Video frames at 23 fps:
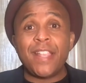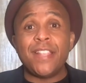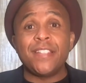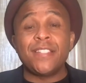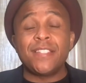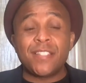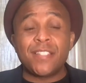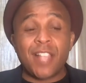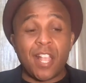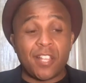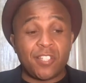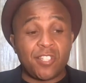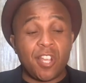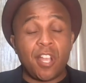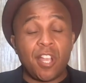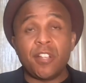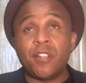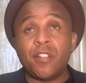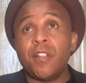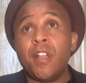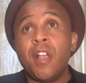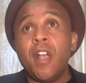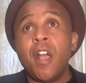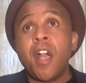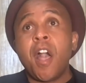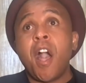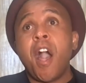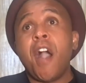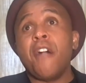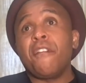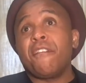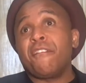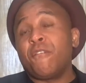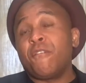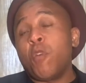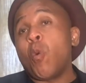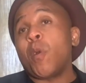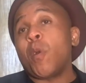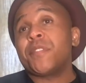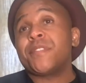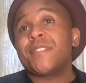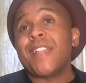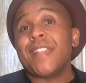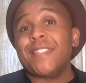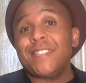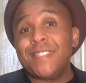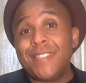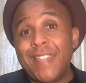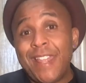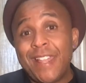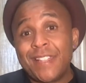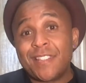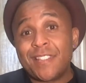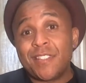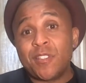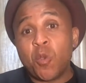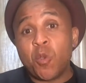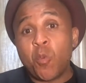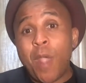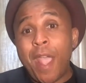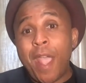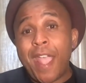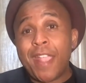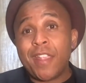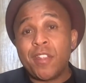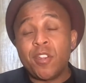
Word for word: is such a a force that stands in the way.